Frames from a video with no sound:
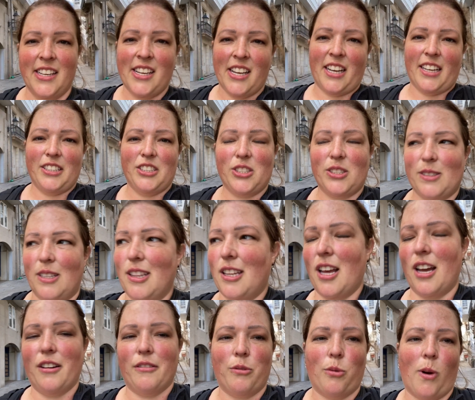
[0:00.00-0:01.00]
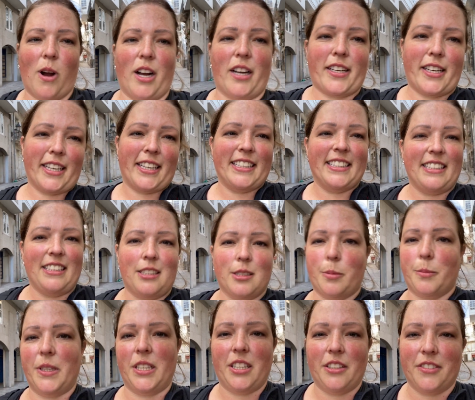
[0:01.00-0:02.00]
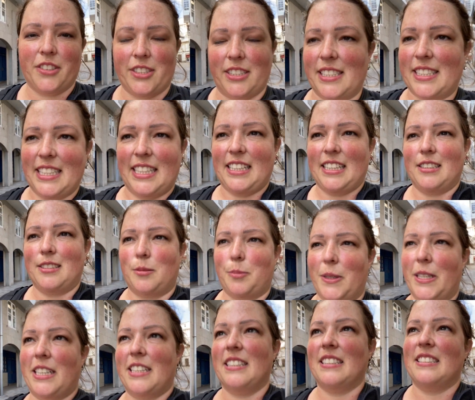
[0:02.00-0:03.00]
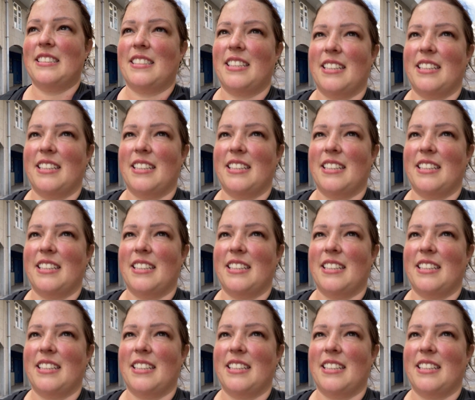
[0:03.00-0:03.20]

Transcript: I just love walking in these medieval cities because